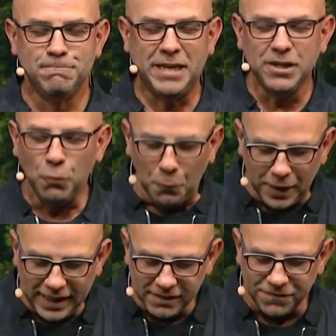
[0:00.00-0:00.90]
begin to
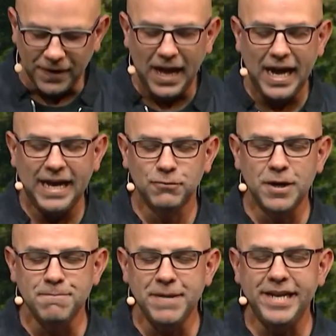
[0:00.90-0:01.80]
redefine
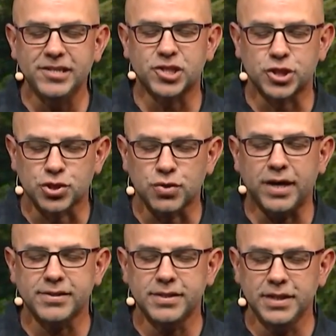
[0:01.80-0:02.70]
what it means to
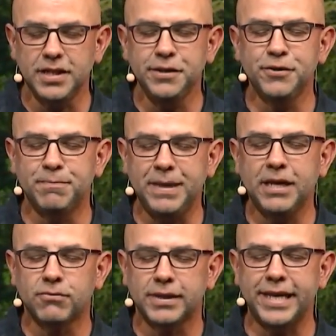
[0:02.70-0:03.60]
trust in you, to
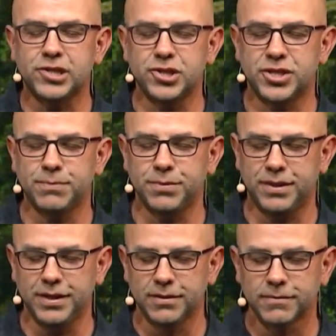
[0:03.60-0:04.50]
be in relationship
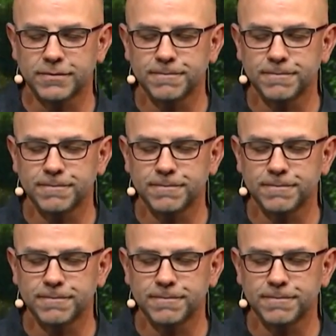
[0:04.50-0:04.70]
with you.